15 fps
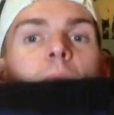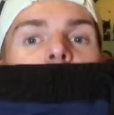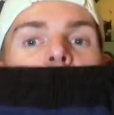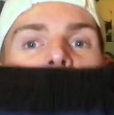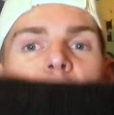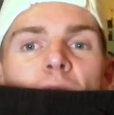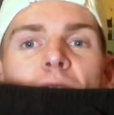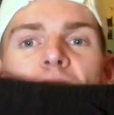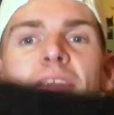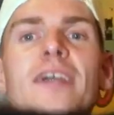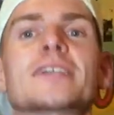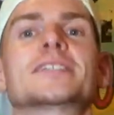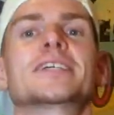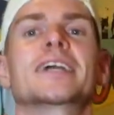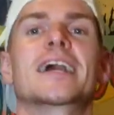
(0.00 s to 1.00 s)
My boyfriend
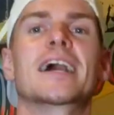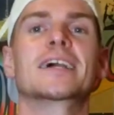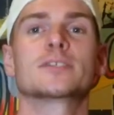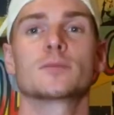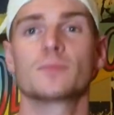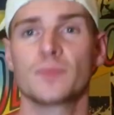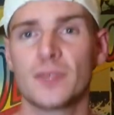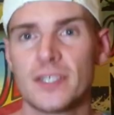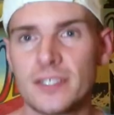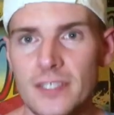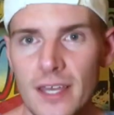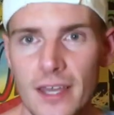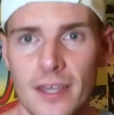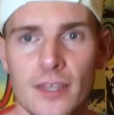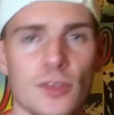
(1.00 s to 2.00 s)
actually has them. He's
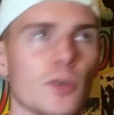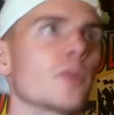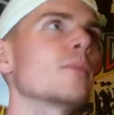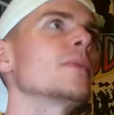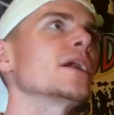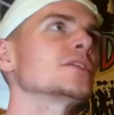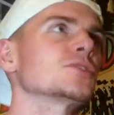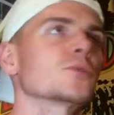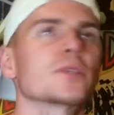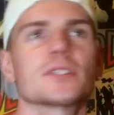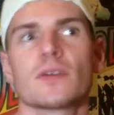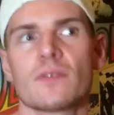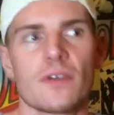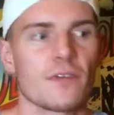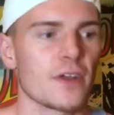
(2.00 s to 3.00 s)
like, they're the best
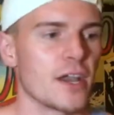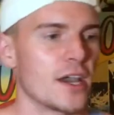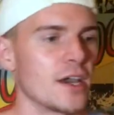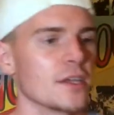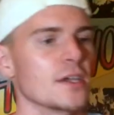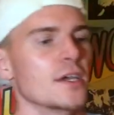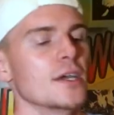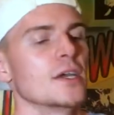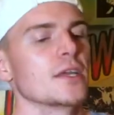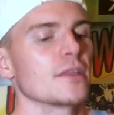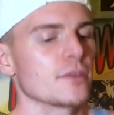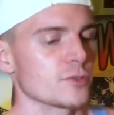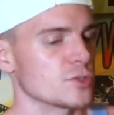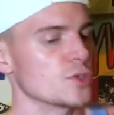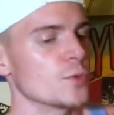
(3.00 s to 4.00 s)
shorts I've ever had.
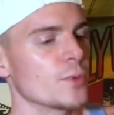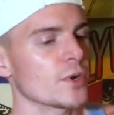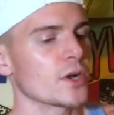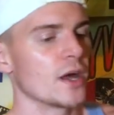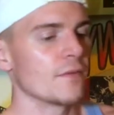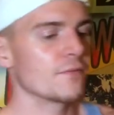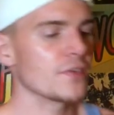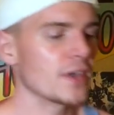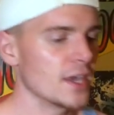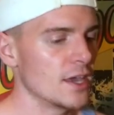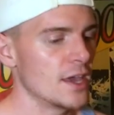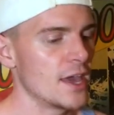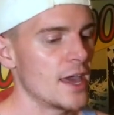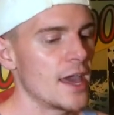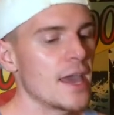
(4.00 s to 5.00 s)
They're super
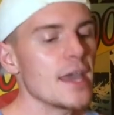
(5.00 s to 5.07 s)
comfy.